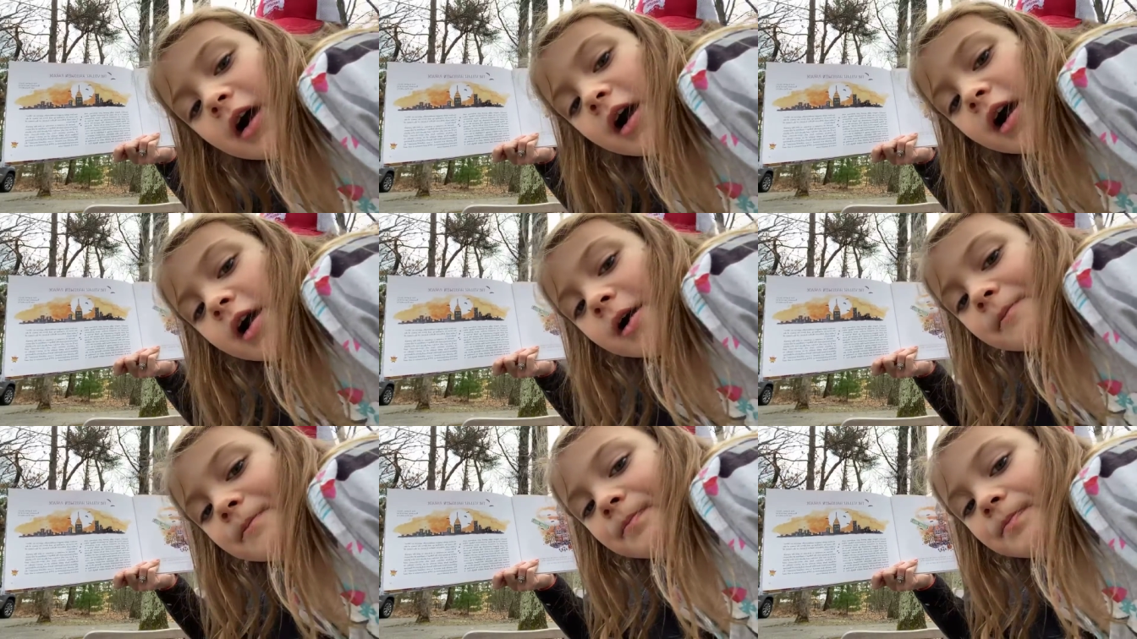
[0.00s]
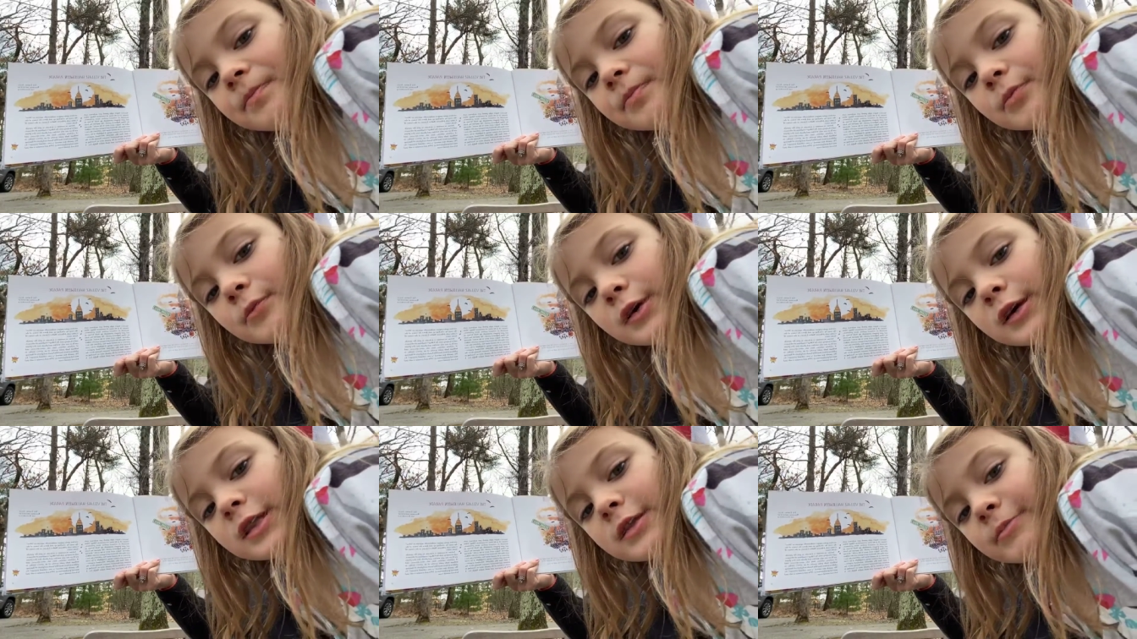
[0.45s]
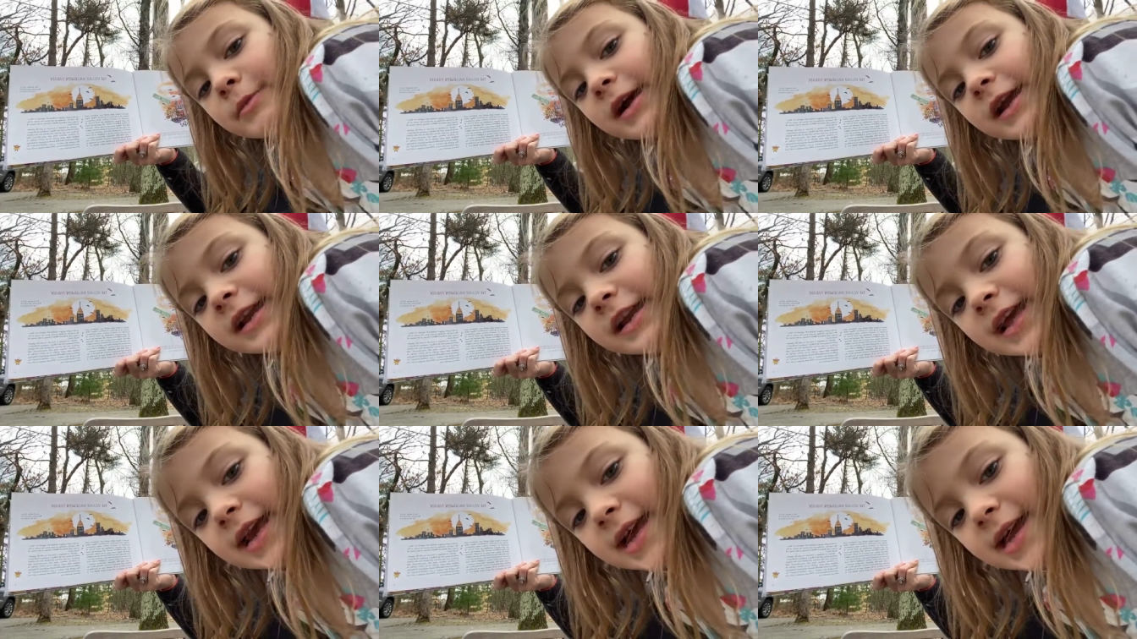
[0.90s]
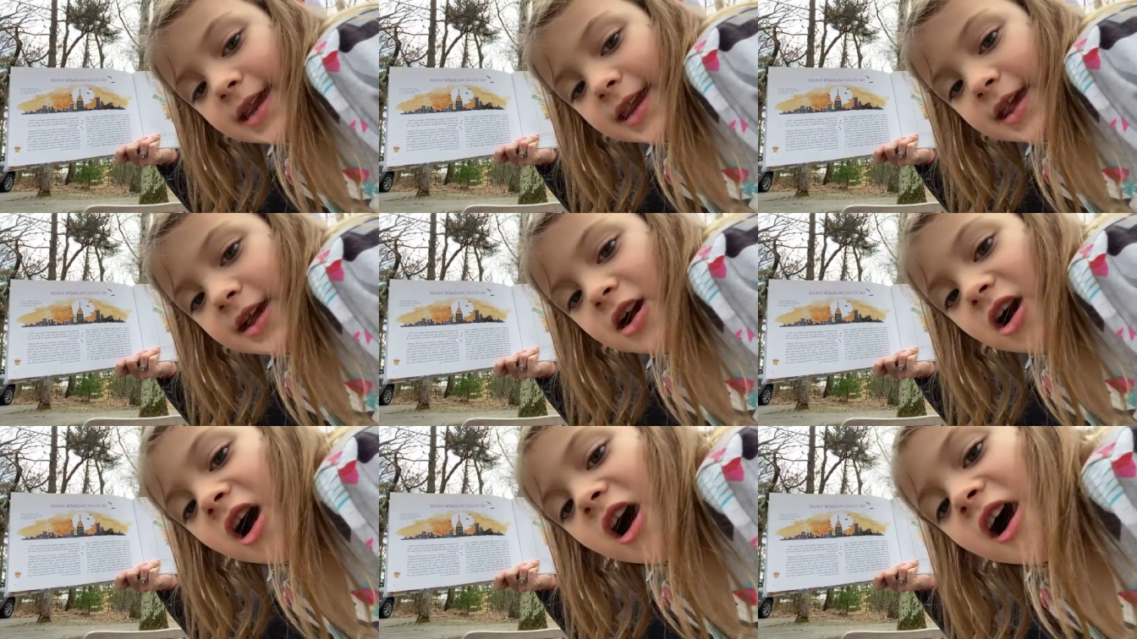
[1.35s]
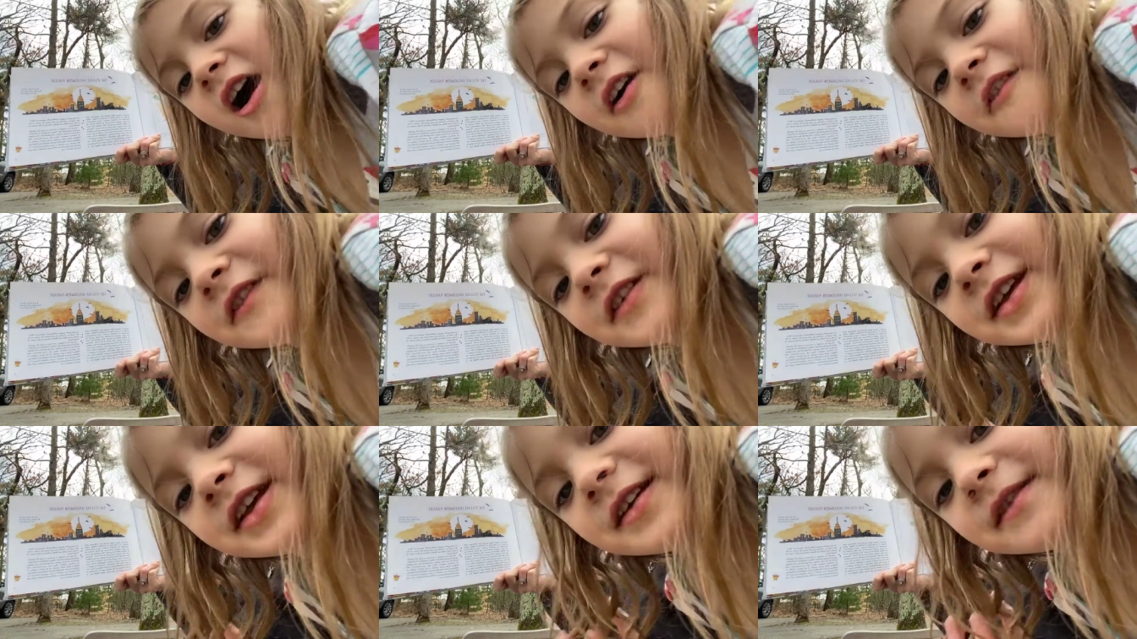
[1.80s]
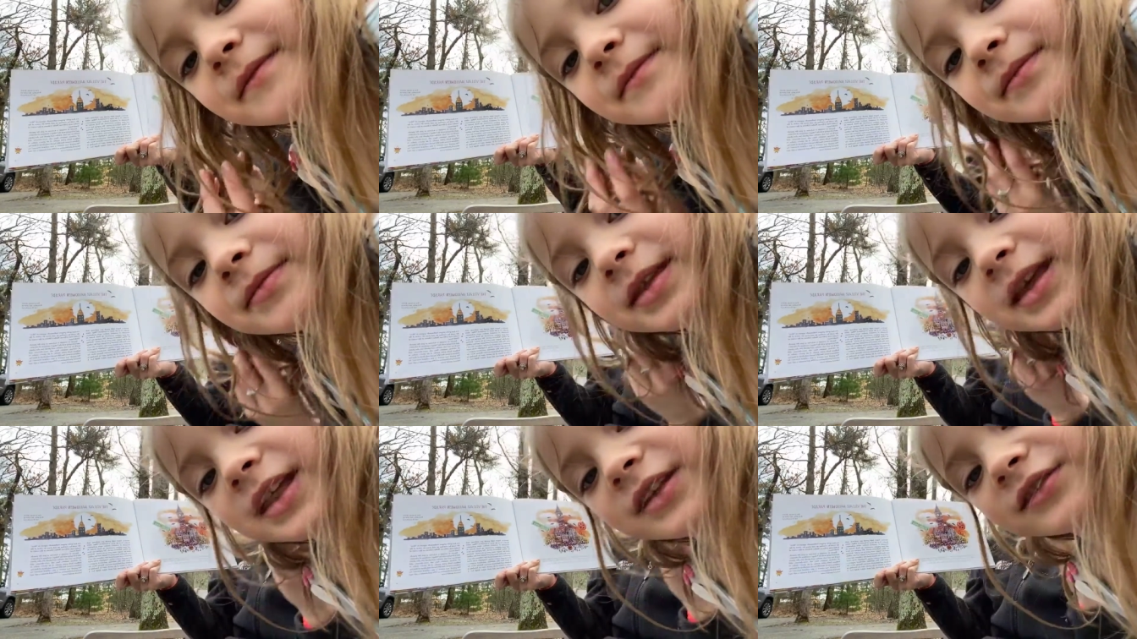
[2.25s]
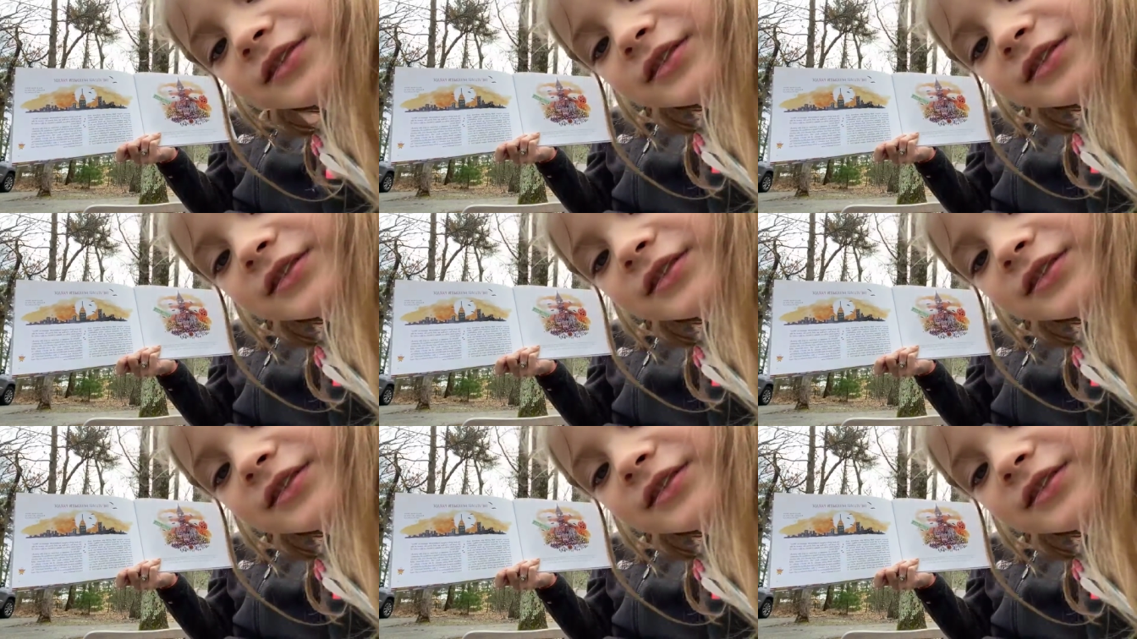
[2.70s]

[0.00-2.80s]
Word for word: um with my nanny Avi and